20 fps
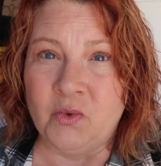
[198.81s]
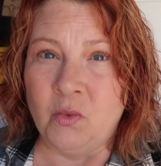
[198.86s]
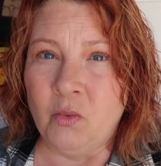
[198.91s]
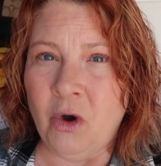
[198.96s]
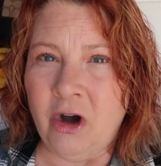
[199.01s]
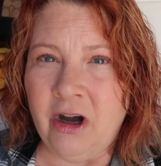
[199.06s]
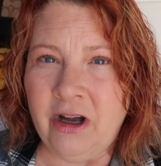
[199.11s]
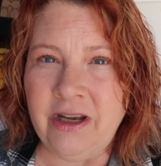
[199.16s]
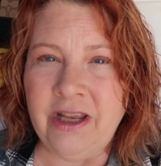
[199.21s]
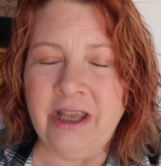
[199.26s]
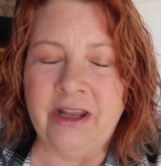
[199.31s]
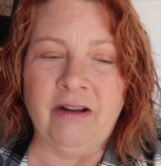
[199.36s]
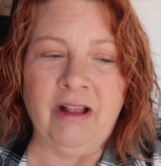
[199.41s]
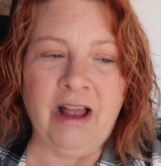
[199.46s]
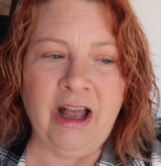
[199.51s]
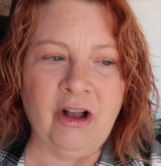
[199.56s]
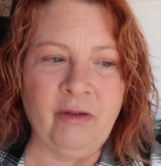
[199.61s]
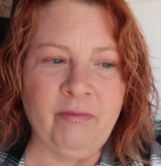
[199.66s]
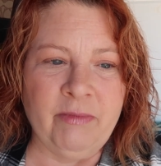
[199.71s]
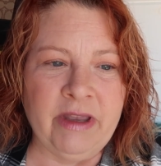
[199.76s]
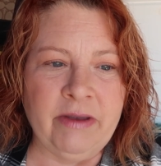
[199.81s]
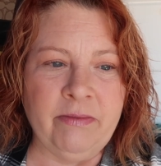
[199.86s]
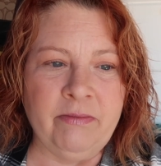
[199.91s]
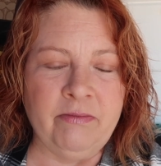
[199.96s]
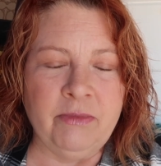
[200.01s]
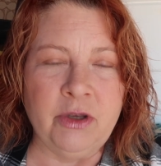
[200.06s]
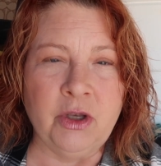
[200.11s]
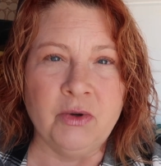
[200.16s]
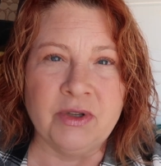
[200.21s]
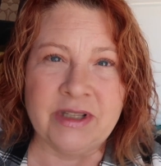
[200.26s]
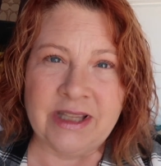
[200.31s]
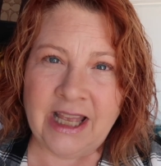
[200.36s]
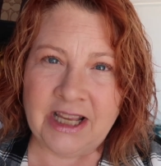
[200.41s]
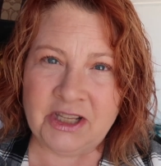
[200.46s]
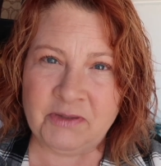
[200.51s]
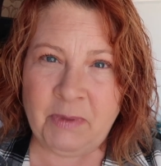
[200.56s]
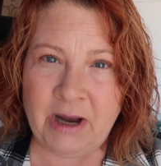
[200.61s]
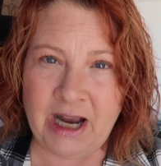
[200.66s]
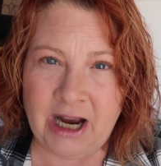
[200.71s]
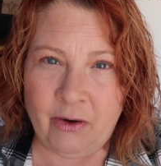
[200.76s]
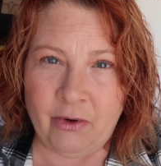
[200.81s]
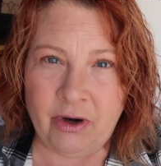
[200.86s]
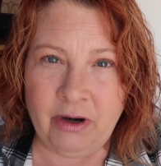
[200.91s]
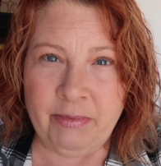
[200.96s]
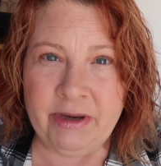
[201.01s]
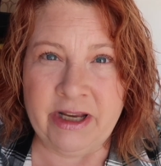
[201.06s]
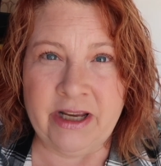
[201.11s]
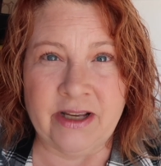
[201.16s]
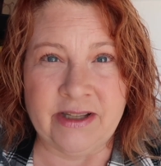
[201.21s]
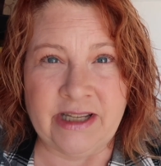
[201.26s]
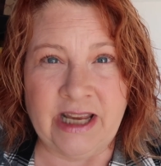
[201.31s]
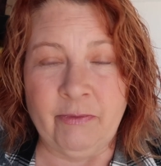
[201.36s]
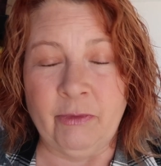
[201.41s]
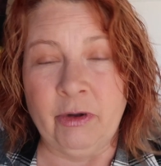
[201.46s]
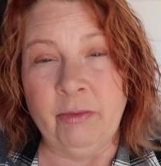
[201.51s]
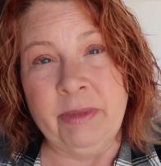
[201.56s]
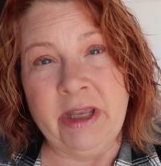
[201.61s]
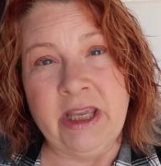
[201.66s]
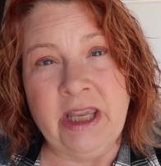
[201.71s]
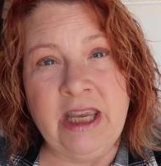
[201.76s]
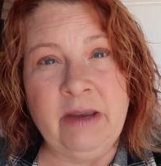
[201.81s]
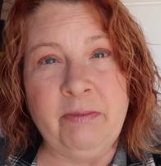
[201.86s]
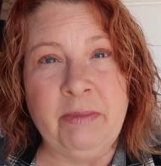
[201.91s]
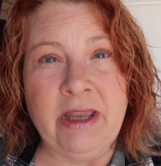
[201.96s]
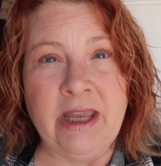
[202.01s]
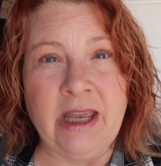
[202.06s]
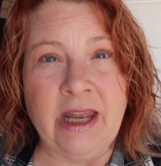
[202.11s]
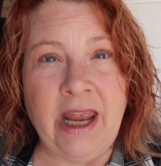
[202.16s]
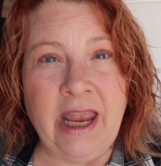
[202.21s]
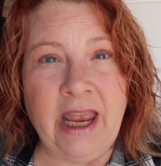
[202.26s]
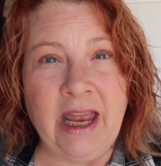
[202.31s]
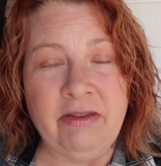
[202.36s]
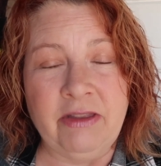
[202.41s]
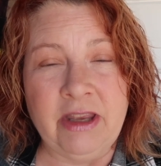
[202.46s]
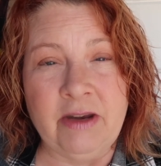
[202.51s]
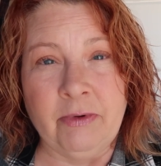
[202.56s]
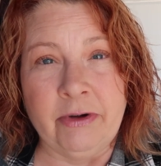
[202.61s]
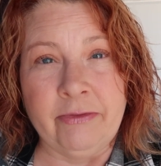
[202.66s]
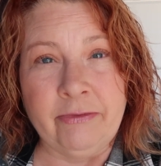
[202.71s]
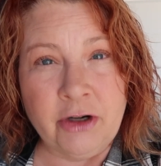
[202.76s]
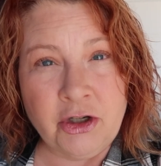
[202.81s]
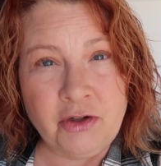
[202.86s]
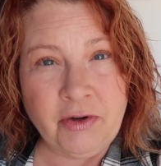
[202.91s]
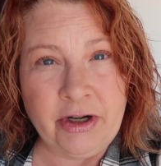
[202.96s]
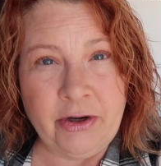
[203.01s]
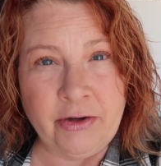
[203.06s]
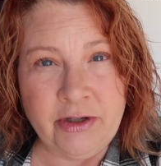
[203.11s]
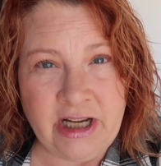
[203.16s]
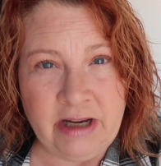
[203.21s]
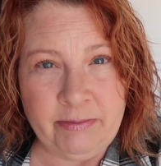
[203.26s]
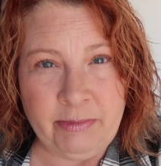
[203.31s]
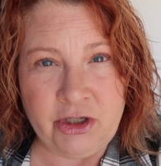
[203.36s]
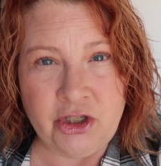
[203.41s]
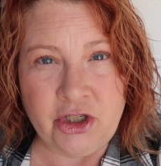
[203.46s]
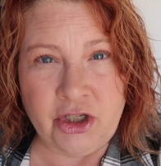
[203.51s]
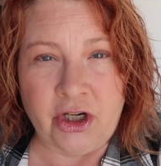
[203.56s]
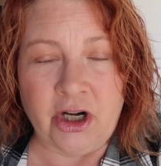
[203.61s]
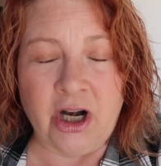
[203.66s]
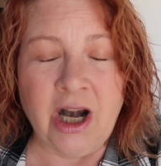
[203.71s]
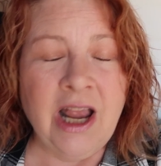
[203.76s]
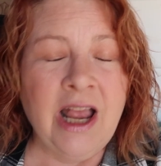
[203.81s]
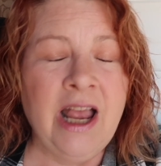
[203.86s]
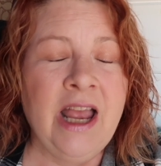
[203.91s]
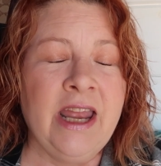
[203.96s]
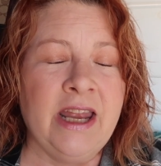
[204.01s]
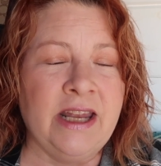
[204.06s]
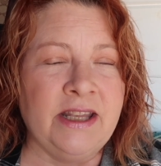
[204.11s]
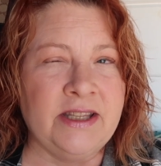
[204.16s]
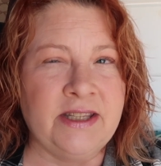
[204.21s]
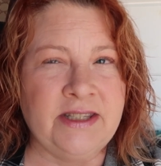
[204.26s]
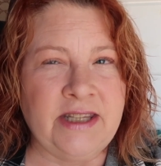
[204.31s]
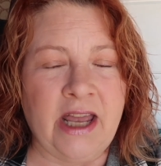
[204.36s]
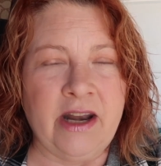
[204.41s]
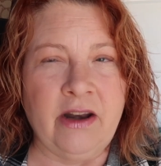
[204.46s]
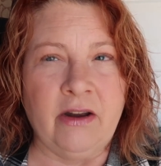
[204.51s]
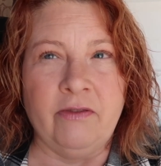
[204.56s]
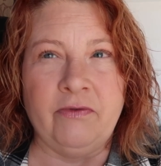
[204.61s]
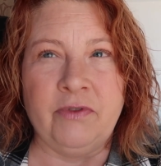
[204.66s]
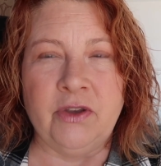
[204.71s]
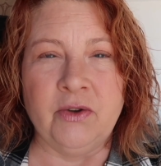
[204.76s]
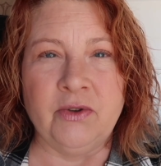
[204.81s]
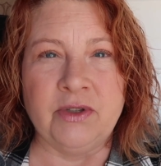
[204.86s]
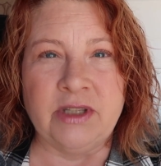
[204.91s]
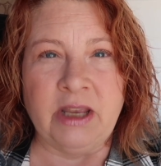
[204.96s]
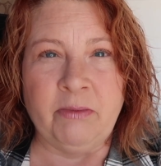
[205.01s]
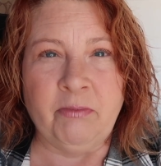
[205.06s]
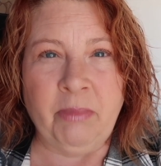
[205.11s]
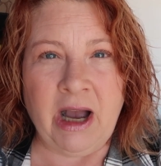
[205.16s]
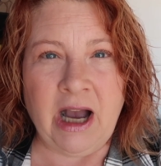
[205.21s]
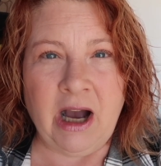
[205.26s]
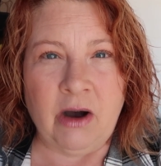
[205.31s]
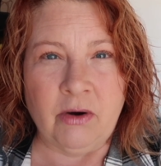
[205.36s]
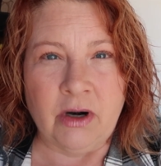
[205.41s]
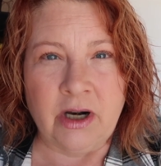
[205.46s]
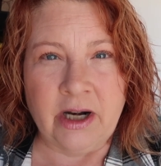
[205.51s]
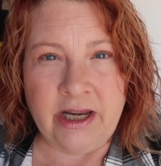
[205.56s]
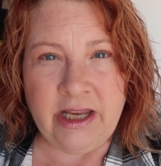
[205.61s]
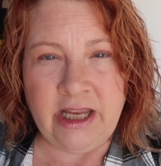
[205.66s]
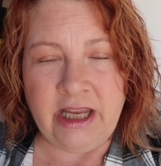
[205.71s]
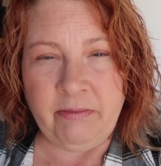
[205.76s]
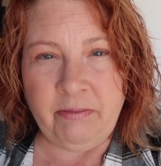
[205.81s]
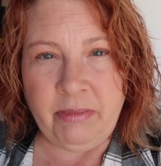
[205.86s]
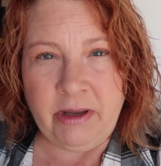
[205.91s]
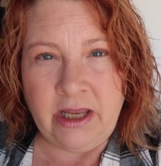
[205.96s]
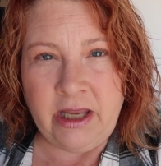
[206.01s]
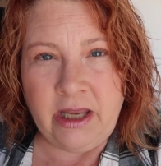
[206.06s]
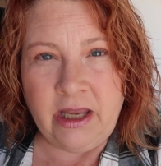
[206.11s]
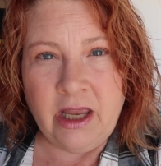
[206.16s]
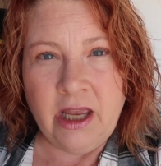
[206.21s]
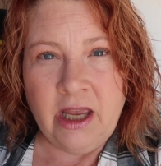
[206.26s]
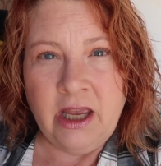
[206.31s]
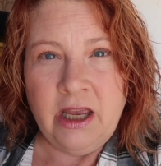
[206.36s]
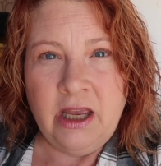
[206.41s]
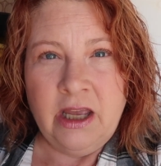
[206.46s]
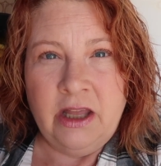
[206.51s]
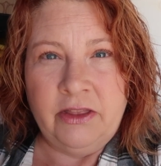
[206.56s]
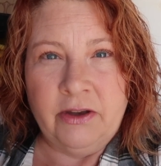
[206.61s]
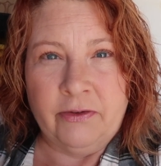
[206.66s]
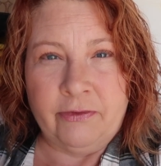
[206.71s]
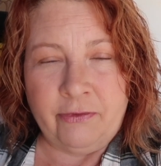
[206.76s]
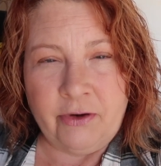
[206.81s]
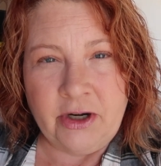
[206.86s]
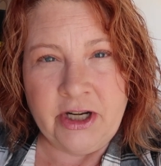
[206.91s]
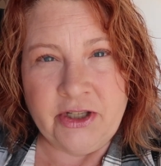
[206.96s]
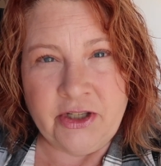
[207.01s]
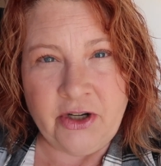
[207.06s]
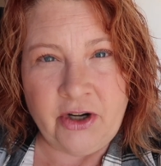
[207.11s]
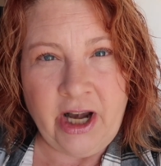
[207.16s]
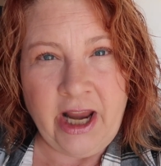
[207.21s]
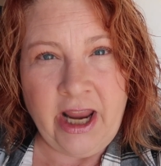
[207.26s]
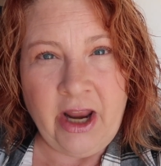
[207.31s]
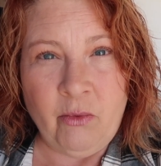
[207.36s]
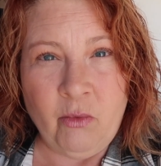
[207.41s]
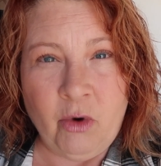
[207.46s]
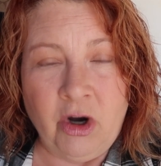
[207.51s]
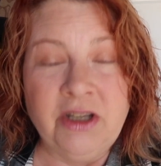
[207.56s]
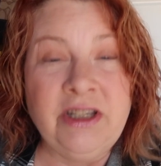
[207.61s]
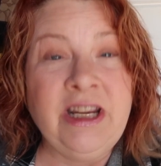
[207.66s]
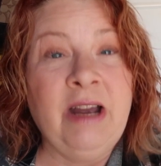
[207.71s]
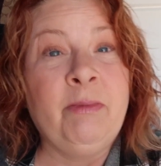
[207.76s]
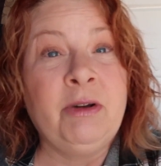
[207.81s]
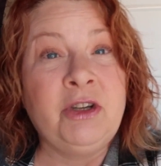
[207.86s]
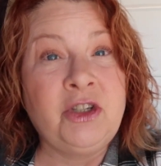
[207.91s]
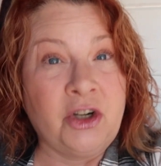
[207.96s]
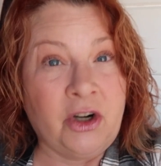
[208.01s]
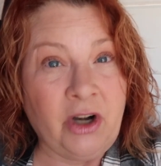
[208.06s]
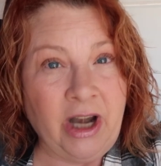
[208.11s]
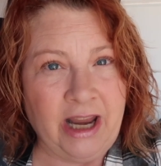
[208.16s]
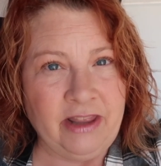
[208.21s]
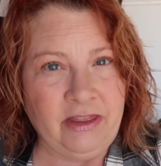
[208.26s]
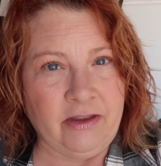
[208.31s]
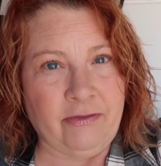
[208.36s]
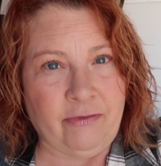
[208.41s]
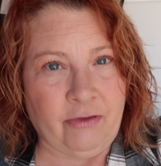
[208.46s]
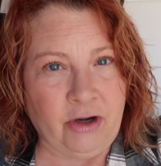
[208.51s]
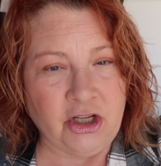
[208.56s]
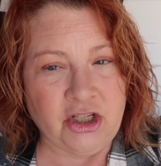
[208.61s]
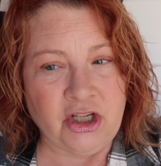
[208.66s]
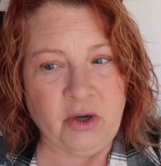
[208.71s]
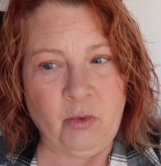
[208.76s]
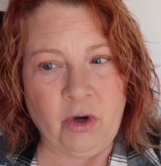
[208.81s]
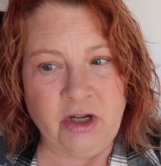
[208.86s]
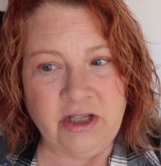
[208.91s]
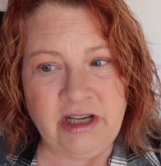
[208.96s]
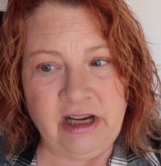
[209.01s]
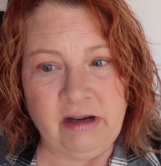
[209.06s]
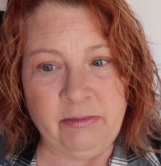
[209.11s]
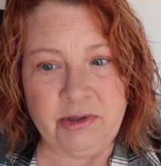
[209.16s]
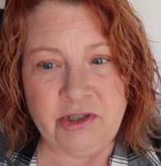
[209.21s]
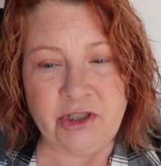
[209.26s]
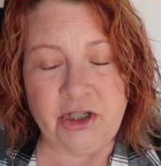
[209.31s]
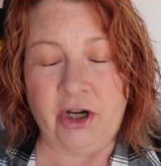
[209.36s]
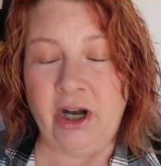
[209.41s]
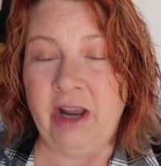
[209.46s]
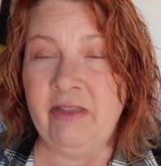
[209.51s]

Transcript: One, it'll help me use less power because I will be keeping it at the refrigerator temperature instead of using power keeping the freezer at one temperature and the fridge at one temperature.